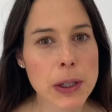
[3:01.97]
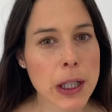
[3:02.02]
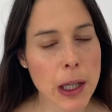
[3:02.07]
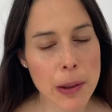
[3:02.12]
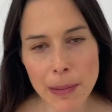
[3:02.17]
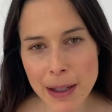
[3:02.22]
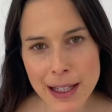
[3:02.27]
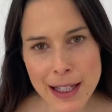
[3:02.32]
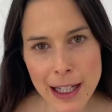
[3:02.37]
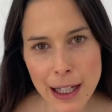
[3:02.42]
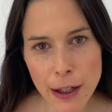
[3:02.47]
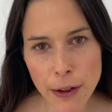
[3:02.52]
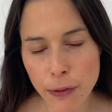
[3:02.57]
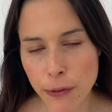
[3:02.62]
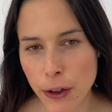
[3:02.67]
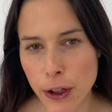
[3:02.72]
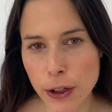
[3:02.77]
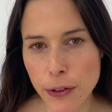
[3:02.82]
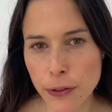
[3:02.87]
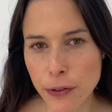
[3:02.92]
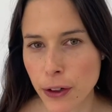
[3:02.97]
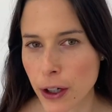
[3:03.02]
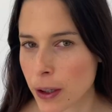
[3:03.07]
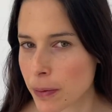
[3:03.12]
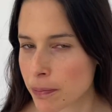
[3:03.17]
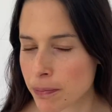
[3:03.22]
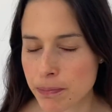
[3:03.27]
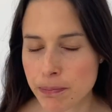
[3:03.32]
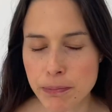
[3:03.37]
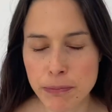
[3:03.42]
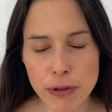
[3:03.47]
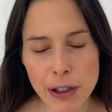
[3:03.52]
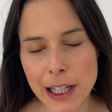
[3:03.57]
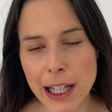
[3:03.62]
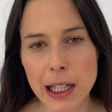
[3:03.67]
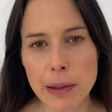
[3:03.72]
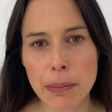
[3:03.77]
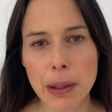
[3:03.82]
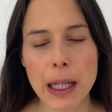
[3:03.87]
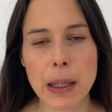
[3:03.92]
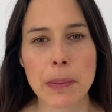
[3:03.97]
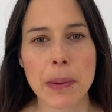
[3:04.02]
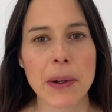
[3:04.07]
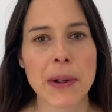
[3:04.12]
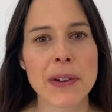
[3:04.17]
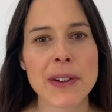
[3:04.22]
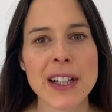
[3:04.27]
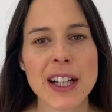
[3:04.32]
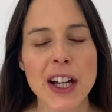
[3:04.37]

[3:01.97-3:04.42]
committee full of brilliant people